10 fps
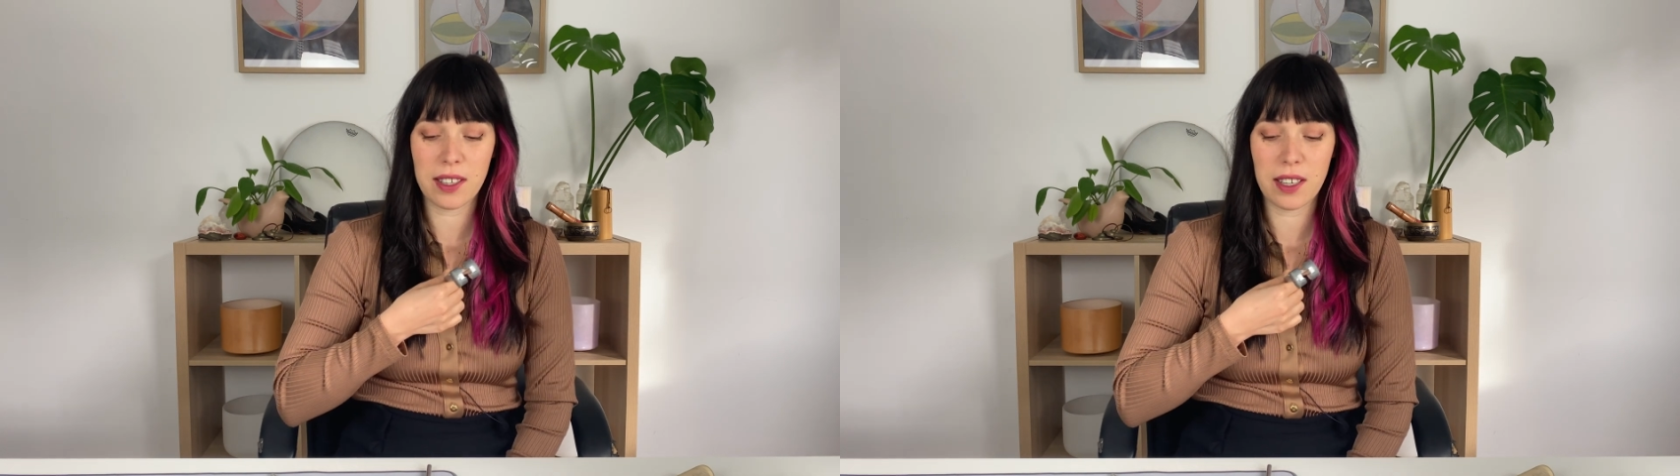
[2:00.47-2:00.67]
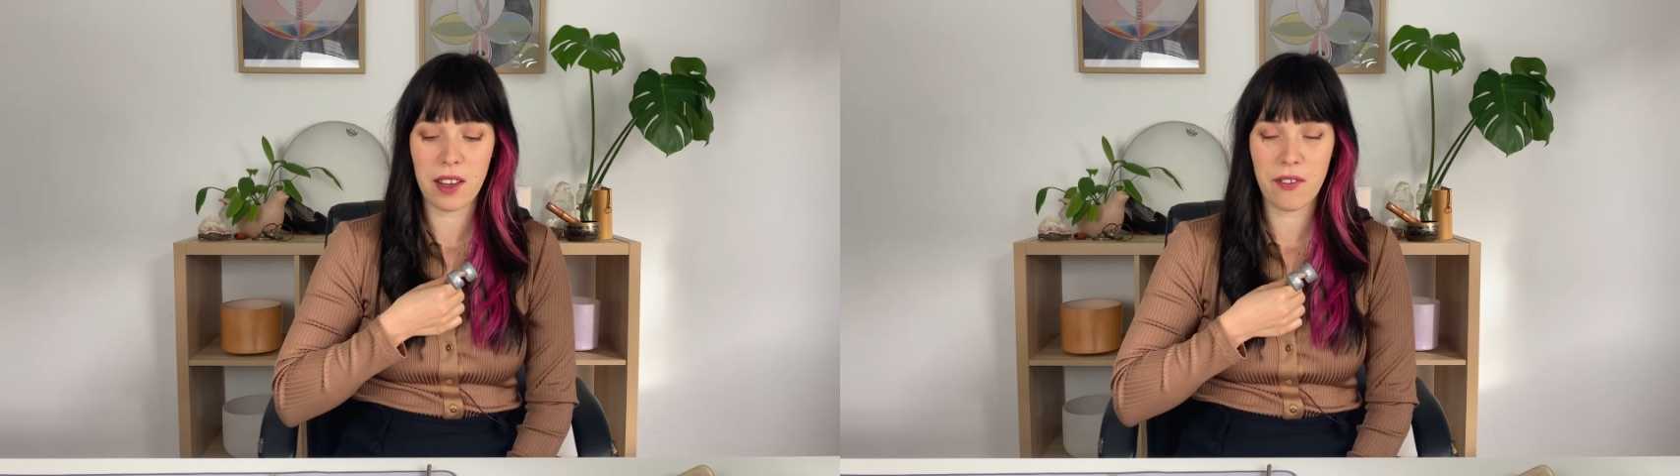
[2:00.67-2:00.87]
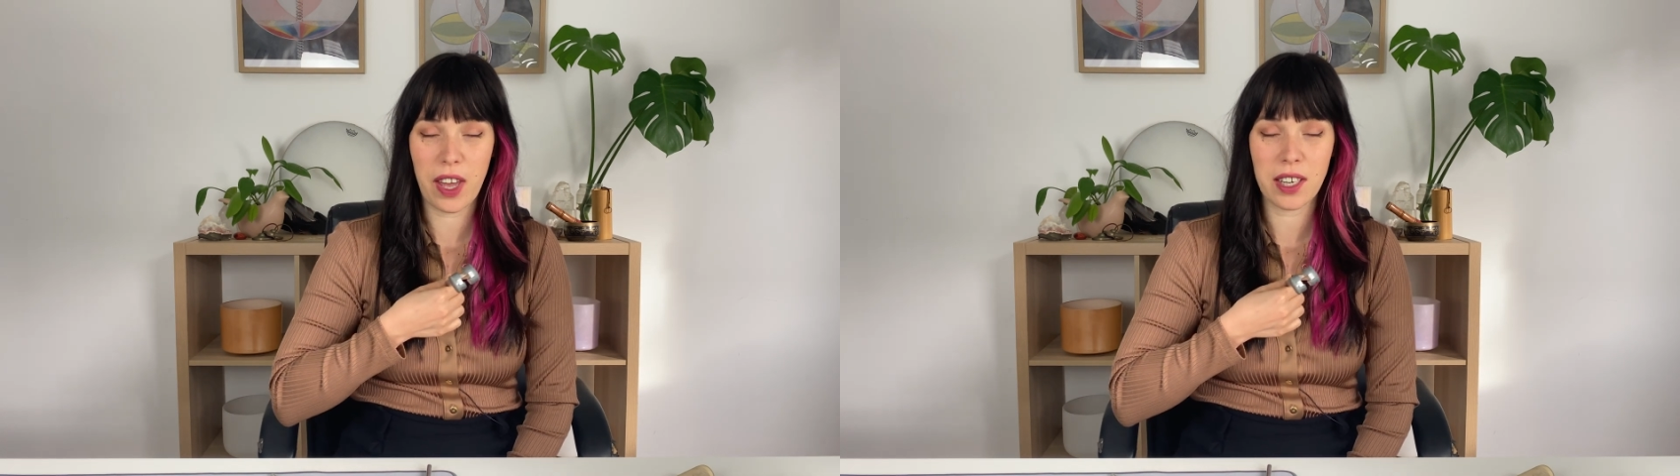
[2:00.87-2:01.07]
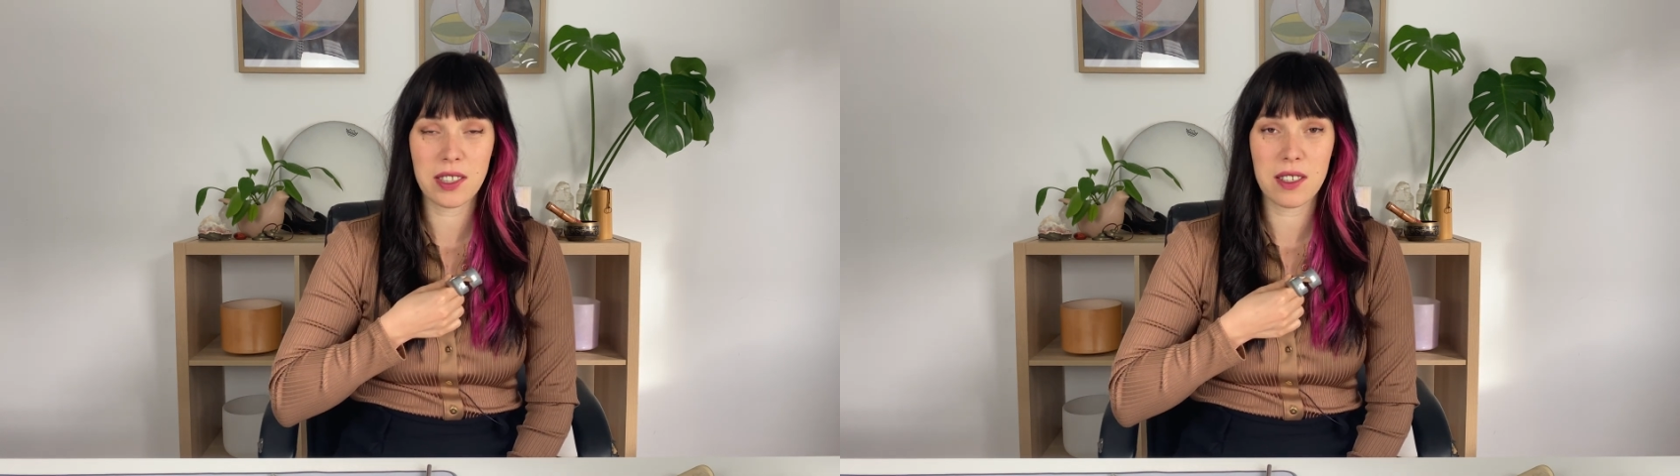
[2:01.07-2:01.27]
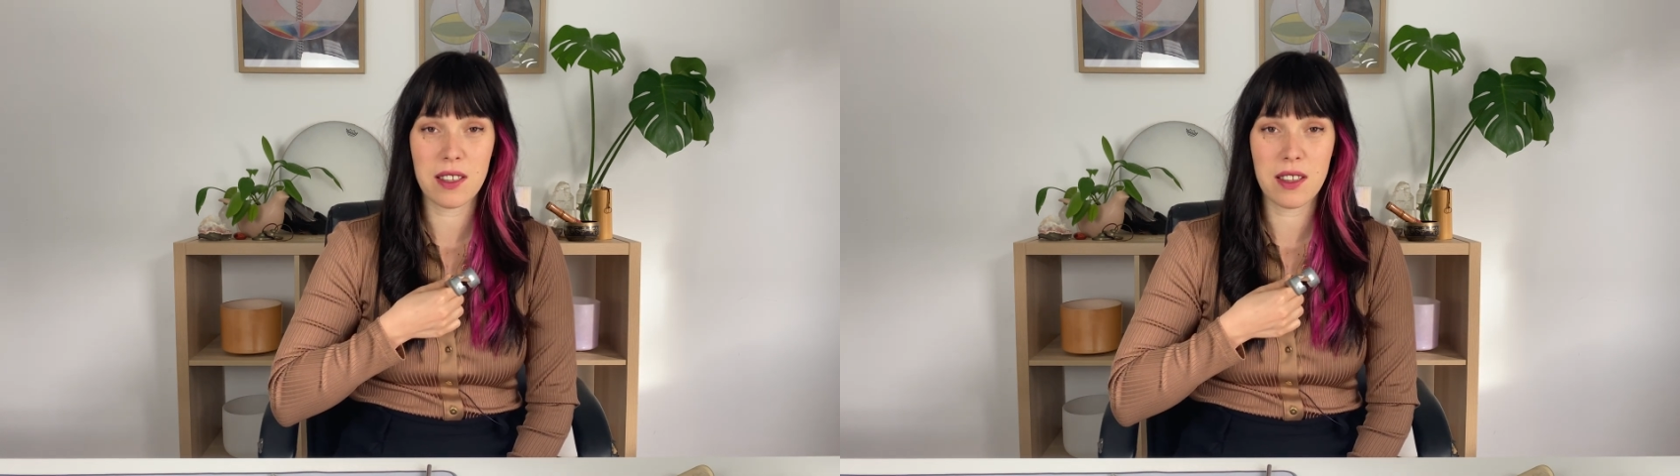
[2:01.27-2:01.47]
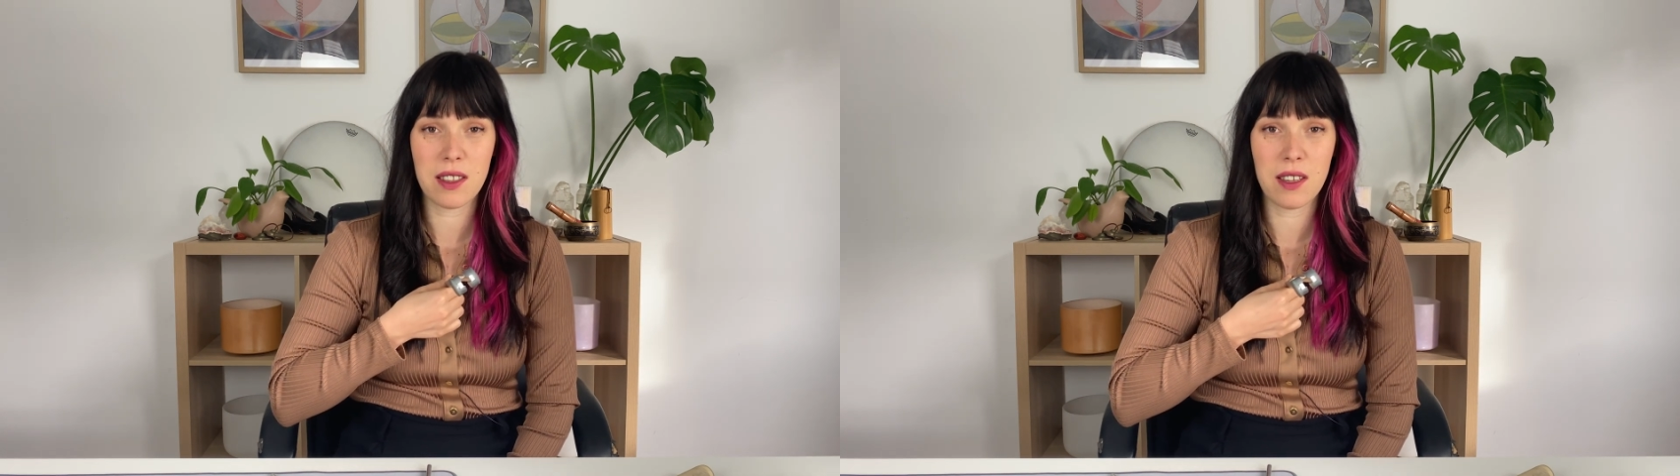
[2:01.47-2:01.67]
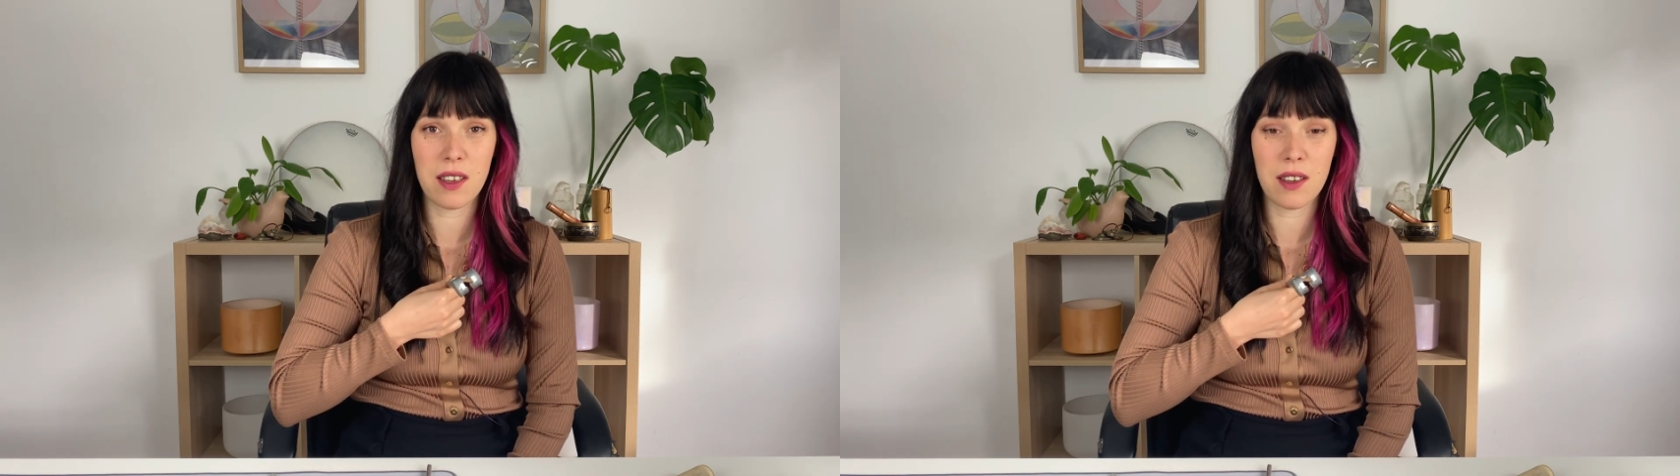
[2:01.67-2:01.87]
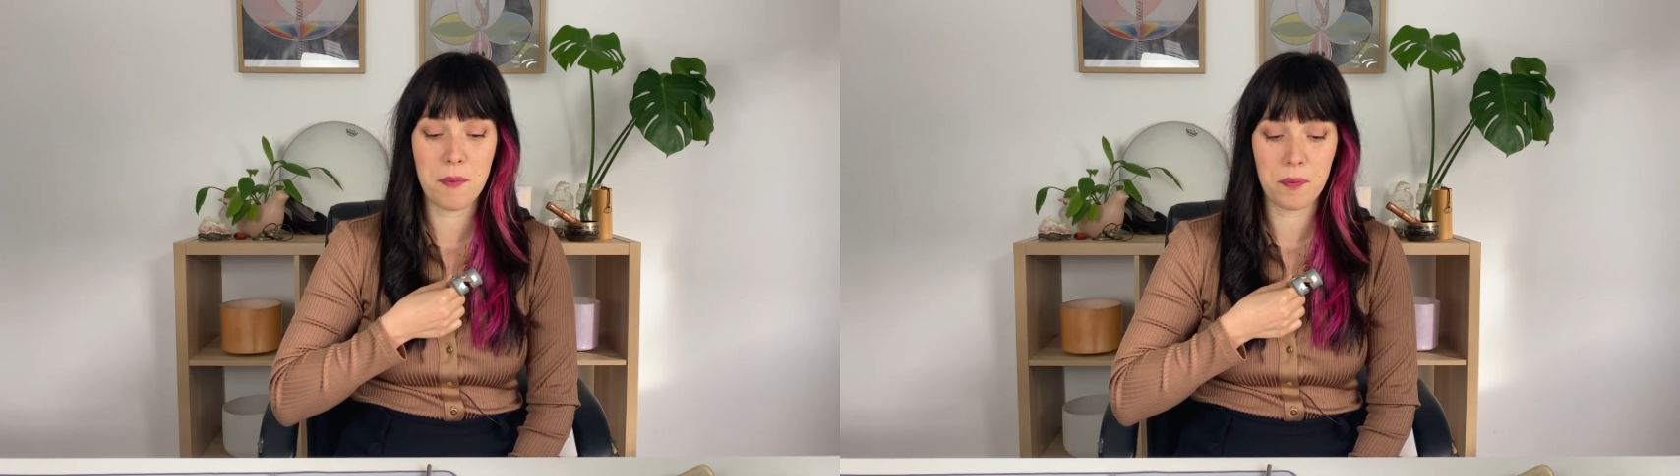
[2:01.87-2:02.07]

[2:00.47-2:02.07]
effect, the